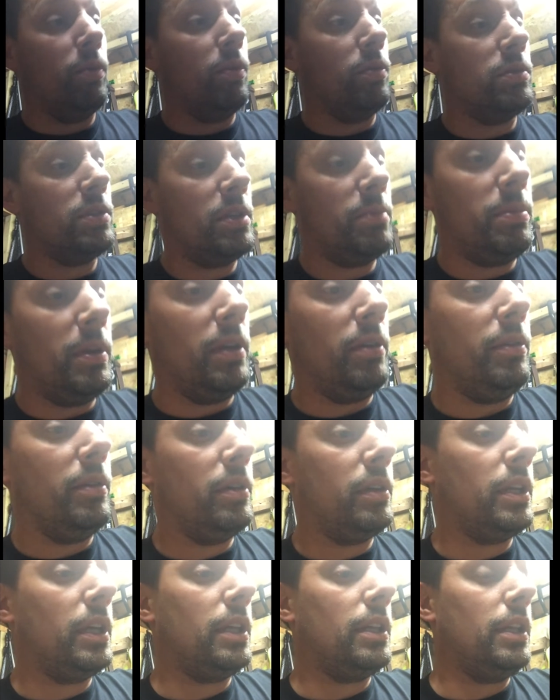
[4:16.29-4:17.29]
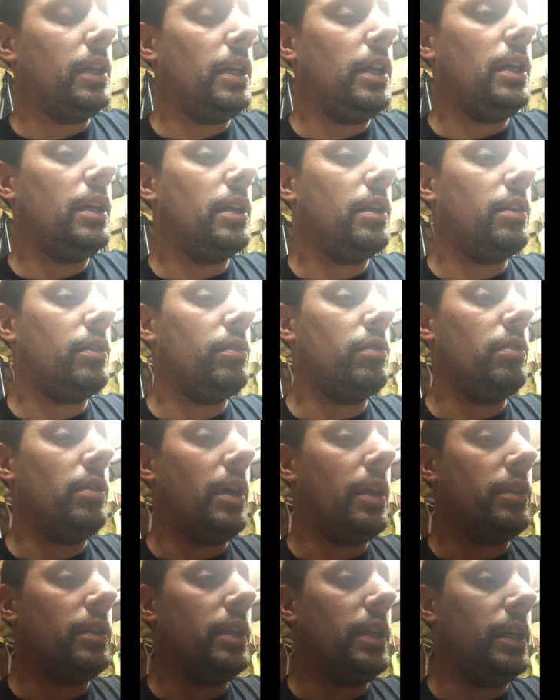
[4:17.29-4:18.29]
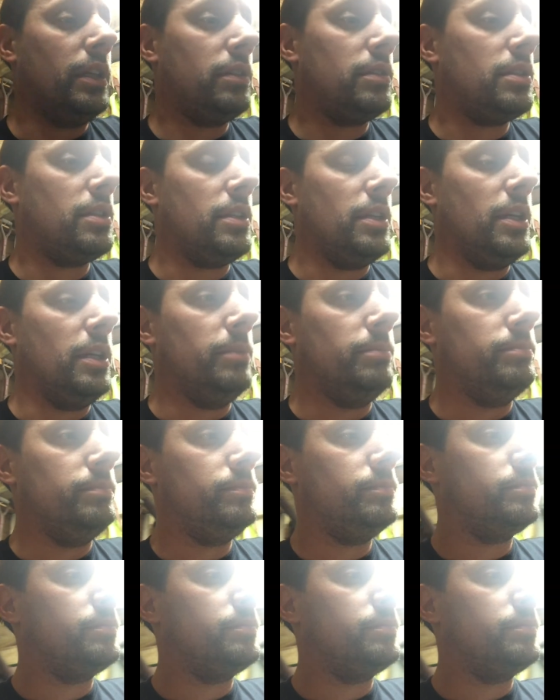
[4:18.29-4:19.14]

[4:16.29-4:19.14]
water periodically throughout the next 5